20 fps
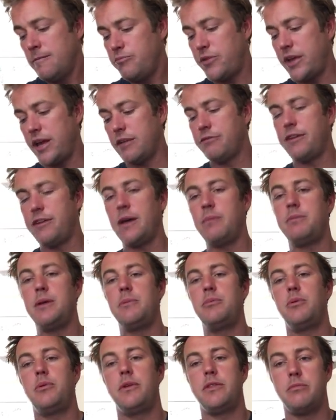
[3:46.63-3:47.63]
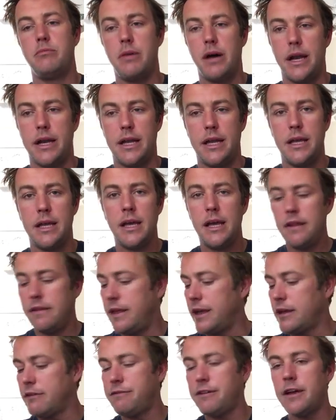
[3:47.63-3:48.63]
they can find people with money,
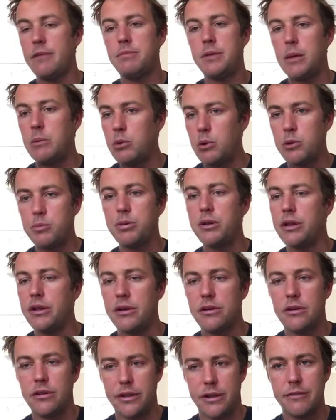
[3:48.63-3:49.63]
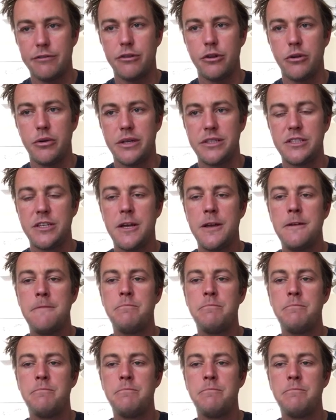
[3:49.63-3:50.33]
they can find people with political influence,